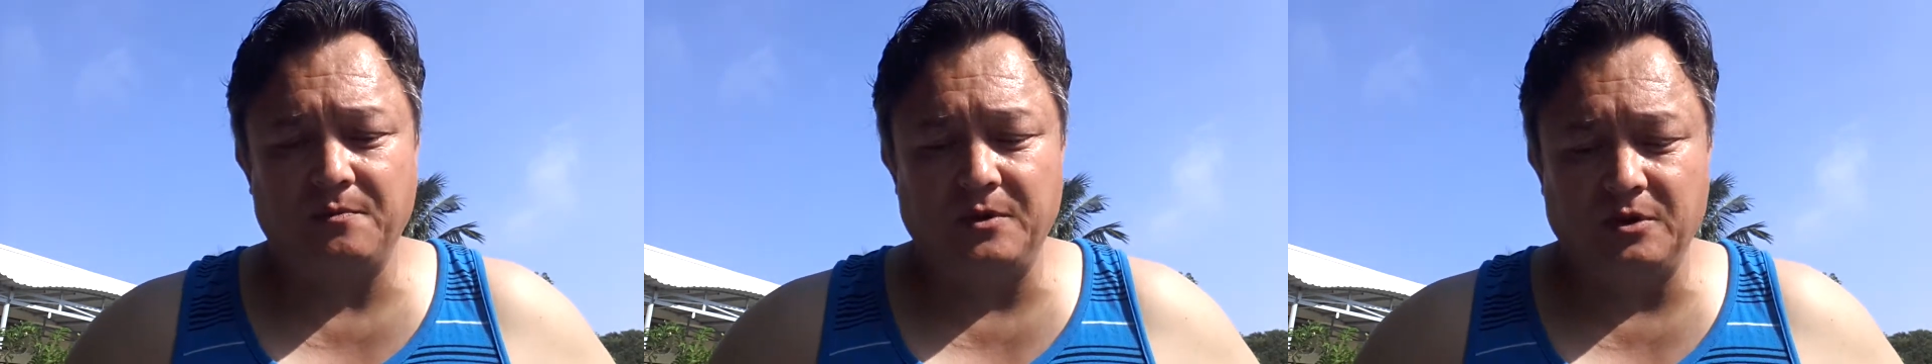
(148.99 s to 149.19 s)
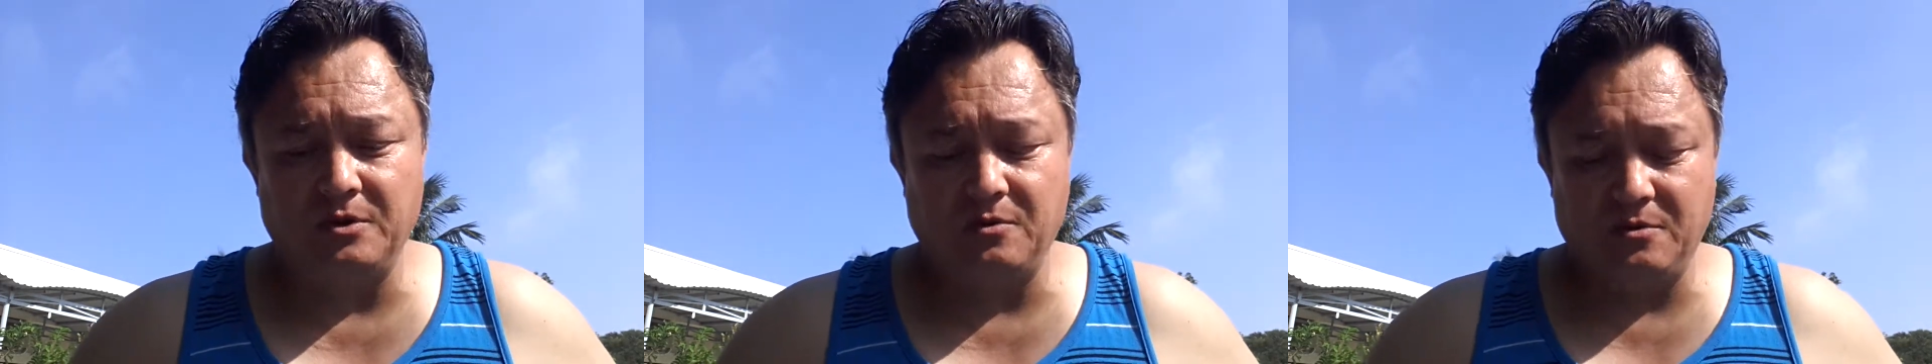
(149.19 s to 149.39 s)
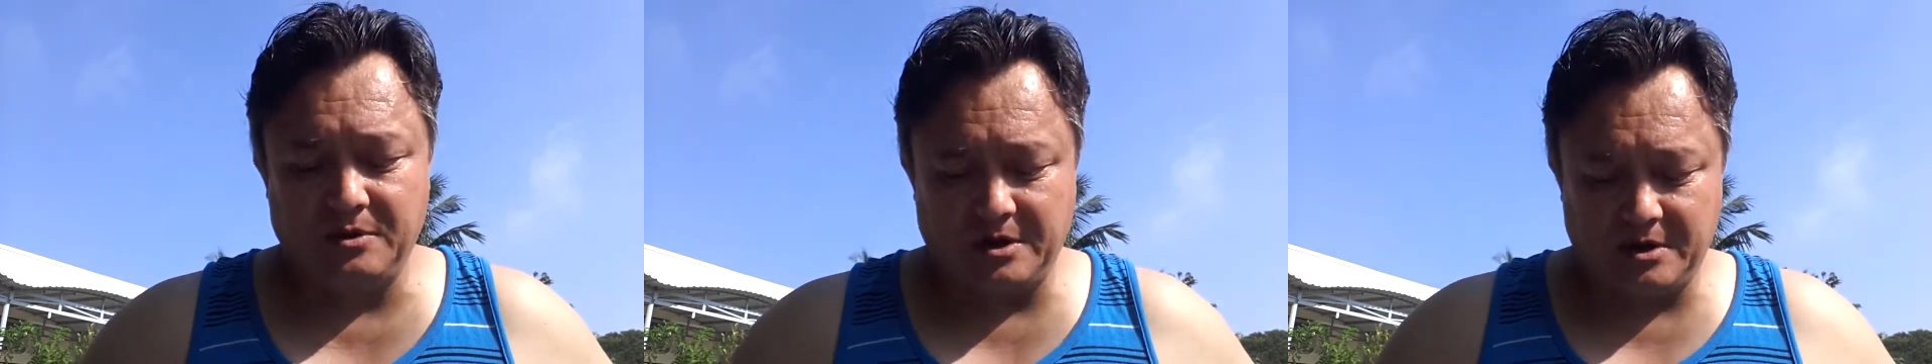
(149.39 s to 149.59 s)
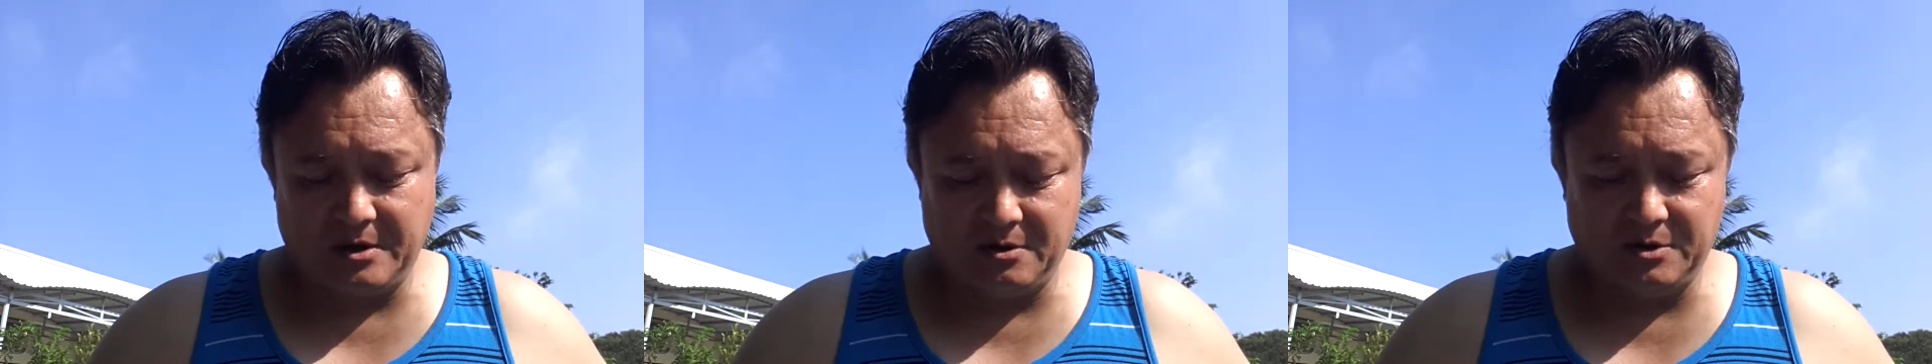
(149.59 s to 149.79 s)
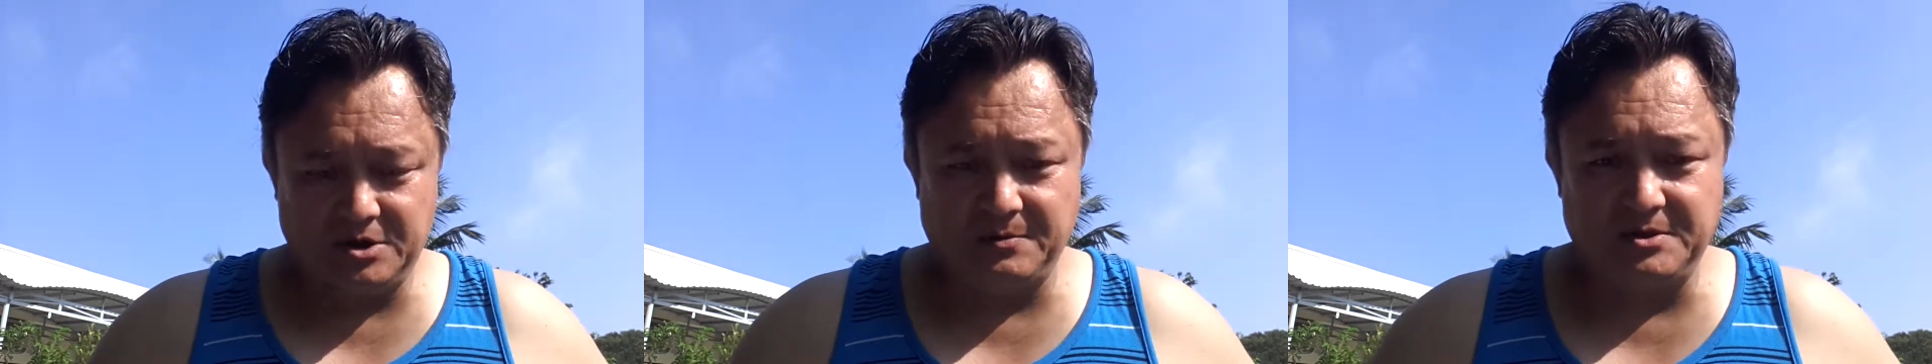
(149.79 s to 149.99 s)
below
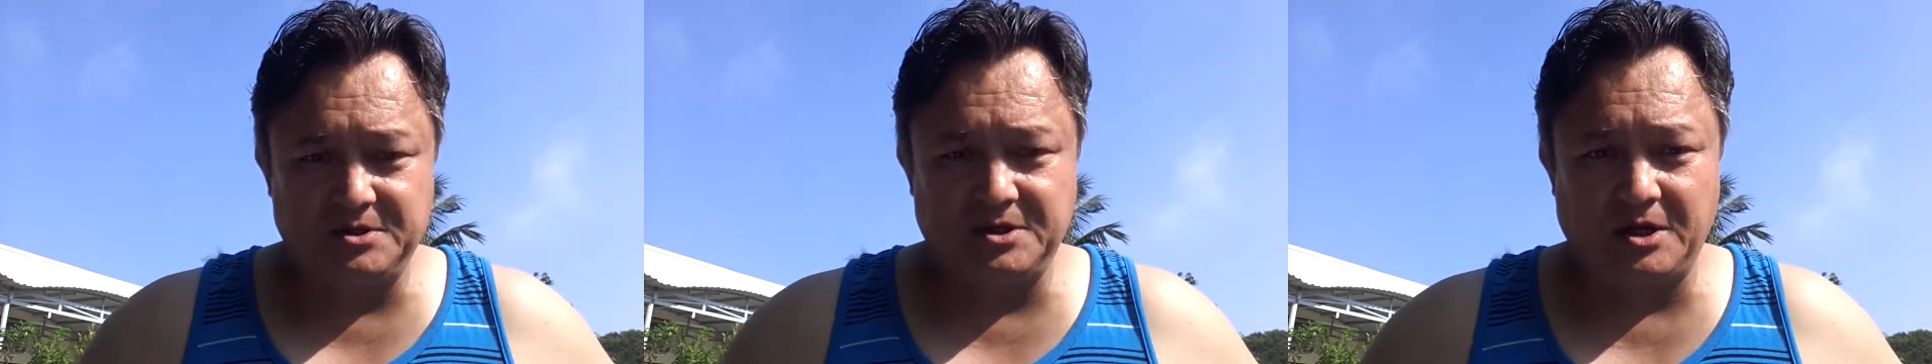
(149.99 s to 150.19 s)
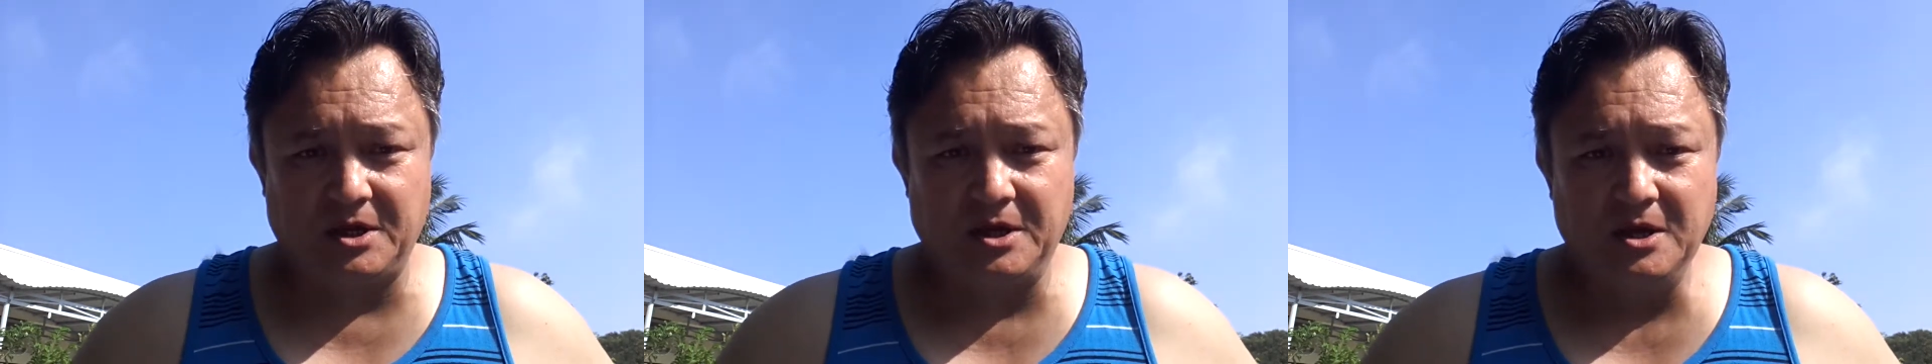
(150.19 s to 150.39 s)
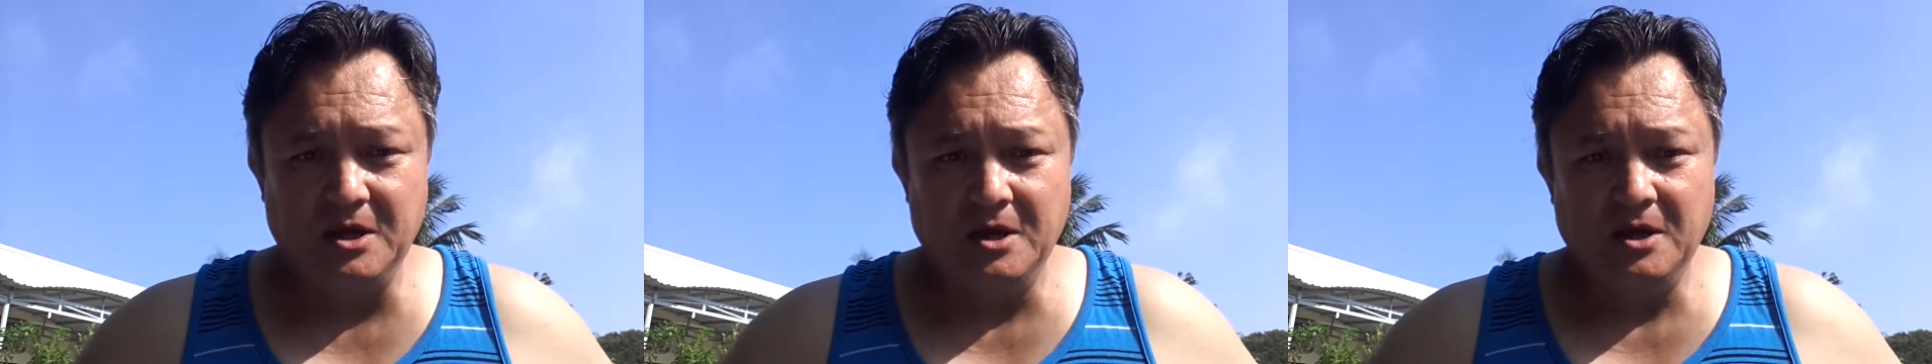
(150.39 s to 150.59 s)
Ho Chi Minh City.